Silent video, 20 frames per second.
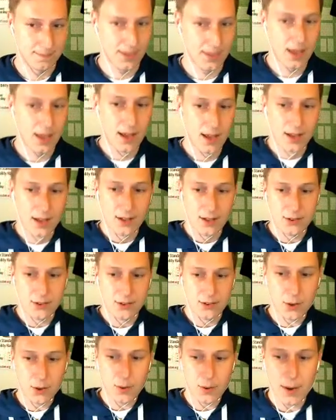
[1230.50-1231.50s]

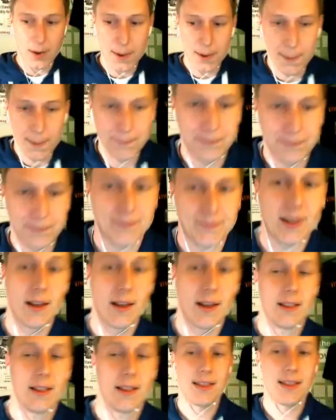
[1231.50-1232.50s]
So
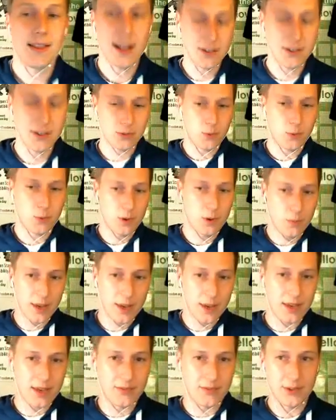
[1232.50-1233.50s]
that's one way of
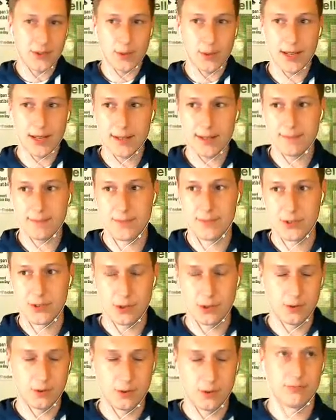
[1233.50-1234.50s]
doing it. So
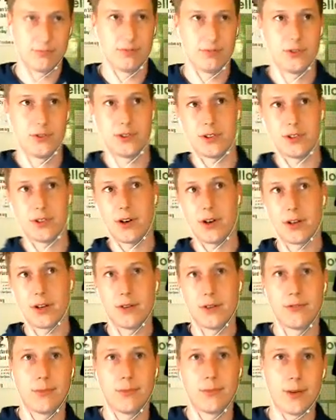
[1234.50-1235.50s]
start off
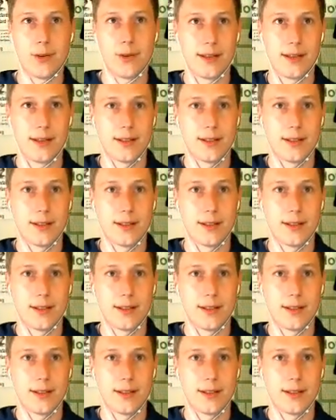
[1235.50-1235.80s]
with